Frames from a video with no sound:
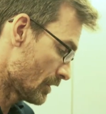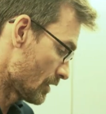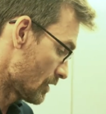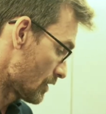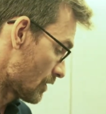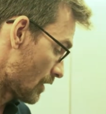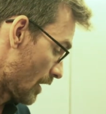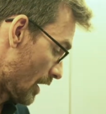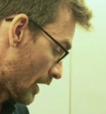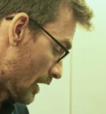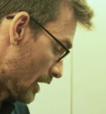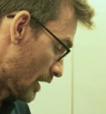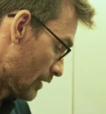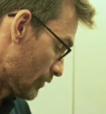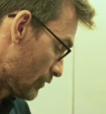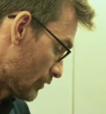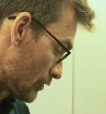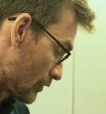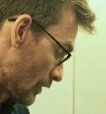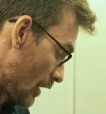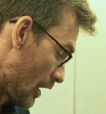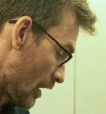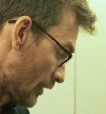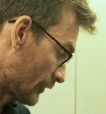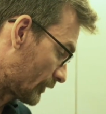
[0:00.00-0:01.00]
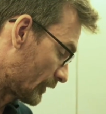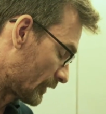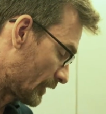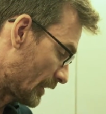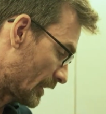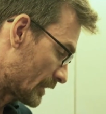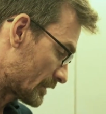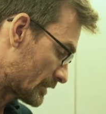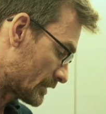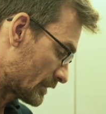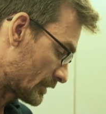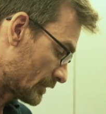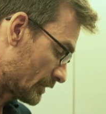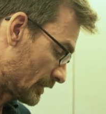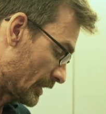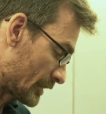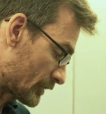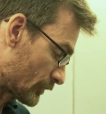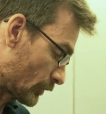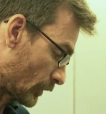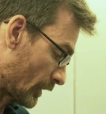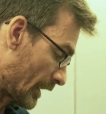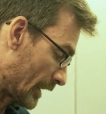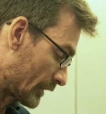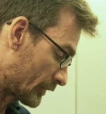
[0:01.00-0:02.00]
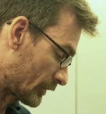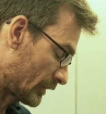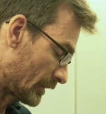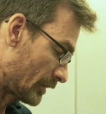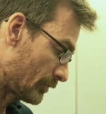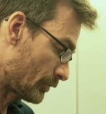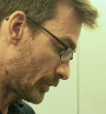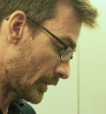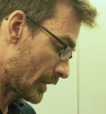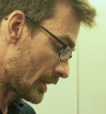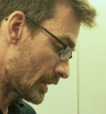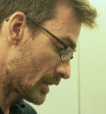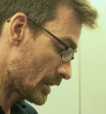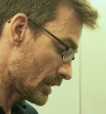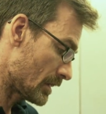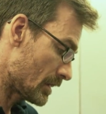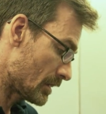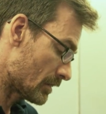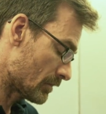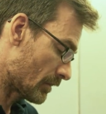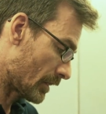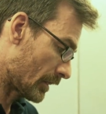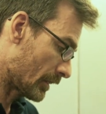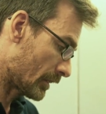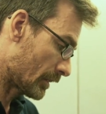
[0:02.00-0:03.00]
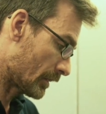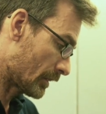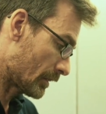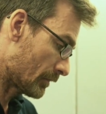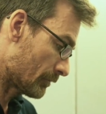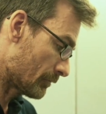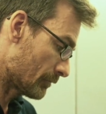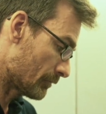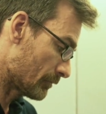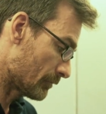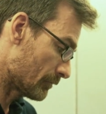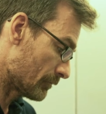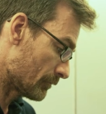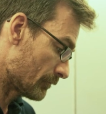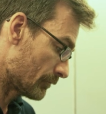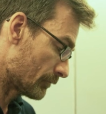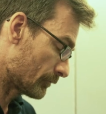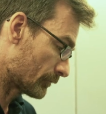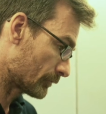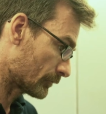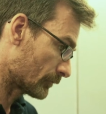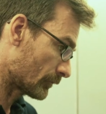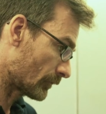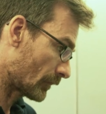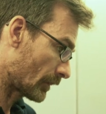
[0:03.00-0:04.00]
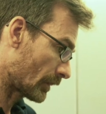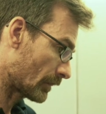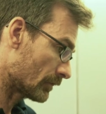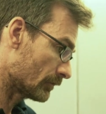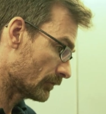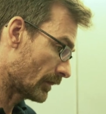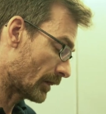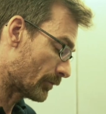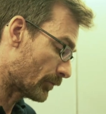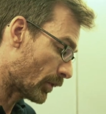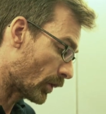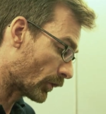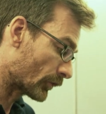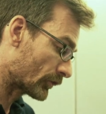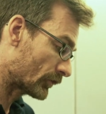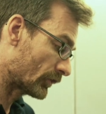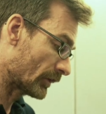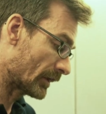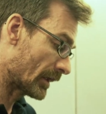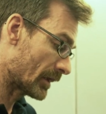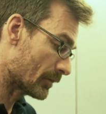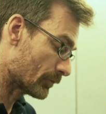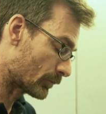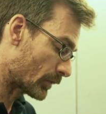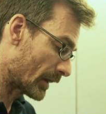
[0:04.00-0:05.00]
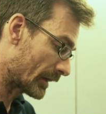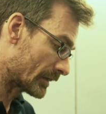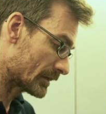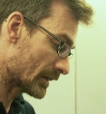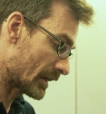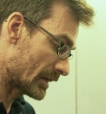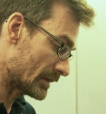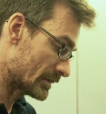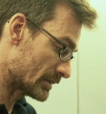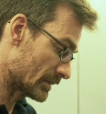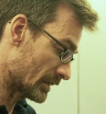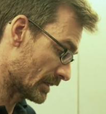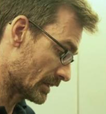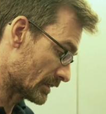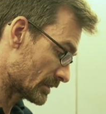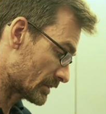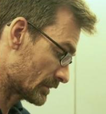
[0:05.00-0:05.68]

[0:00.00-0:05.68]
After this will actually be epoxy impregnated.